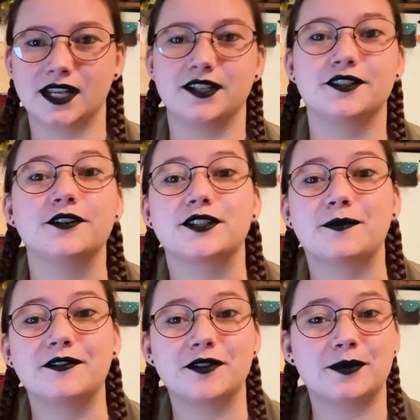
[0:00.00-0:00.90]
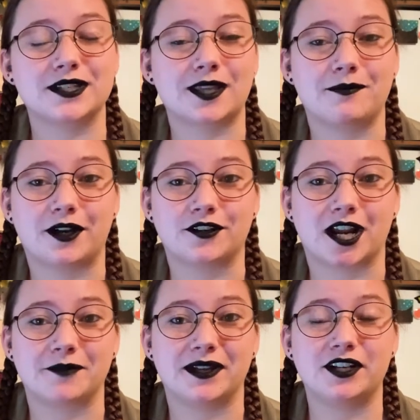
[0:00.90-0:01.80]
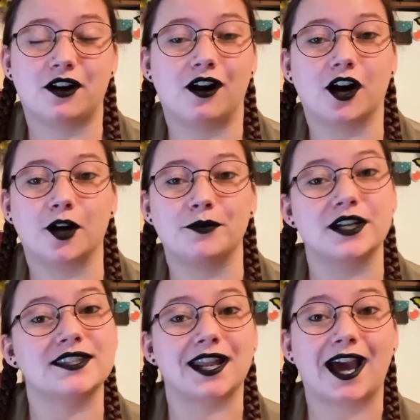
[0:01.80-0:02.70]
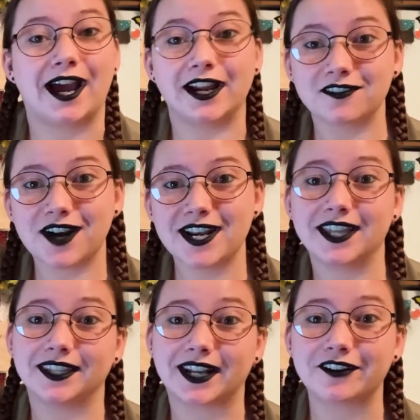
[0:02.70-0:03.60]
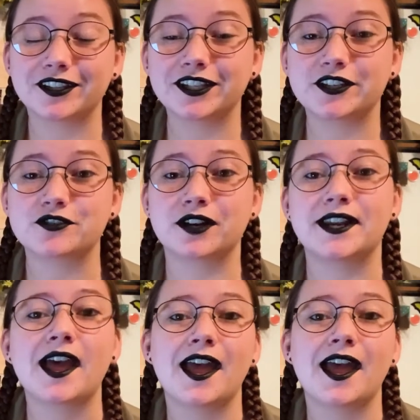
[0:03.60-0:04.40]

So, some of the books that I'm about to recommend are books that I have read and that I really enjoyed,